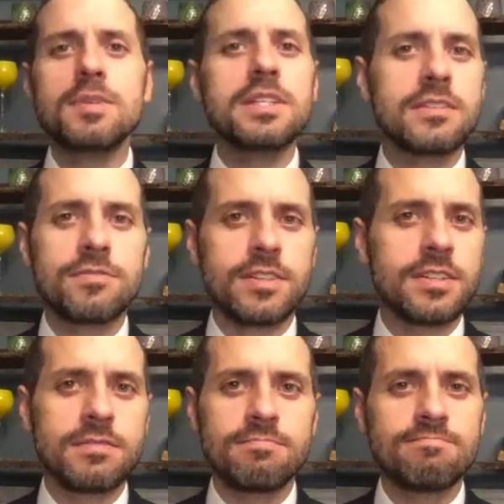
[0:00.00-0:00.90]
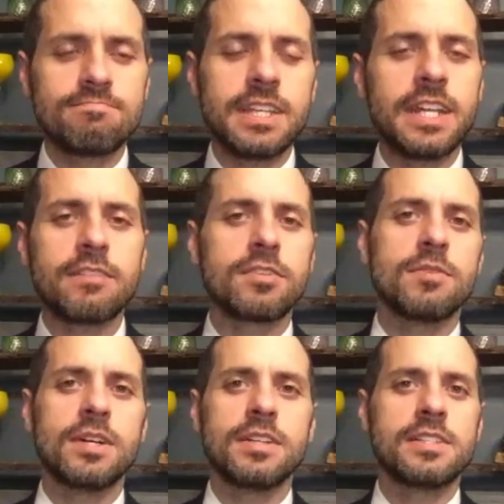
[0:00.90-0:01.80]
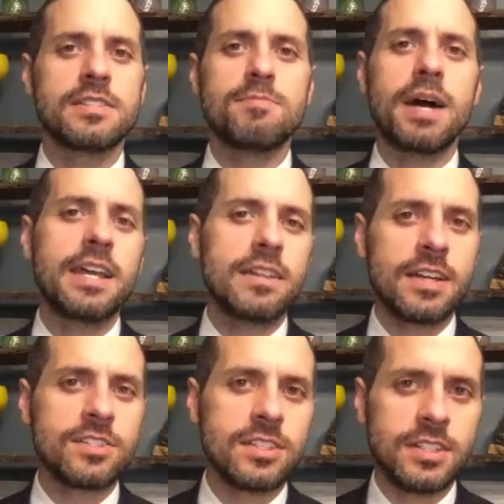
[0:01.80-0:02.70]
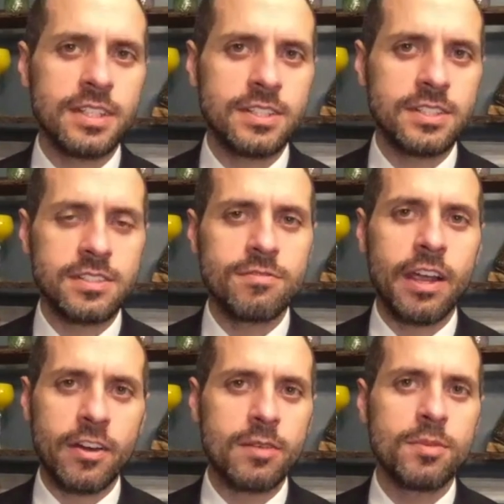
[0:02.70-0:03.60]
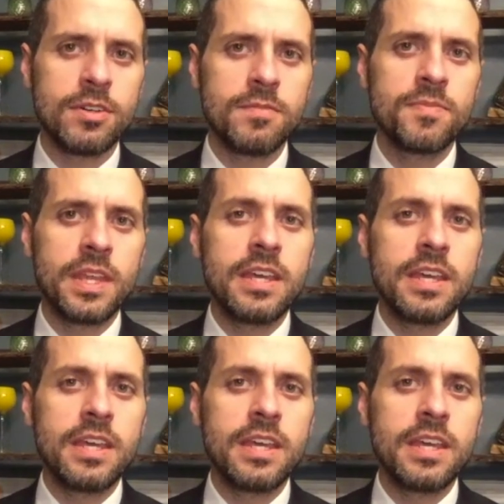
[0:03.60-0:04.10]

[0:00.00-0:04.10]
to be different in everyone. It's biologically just variable.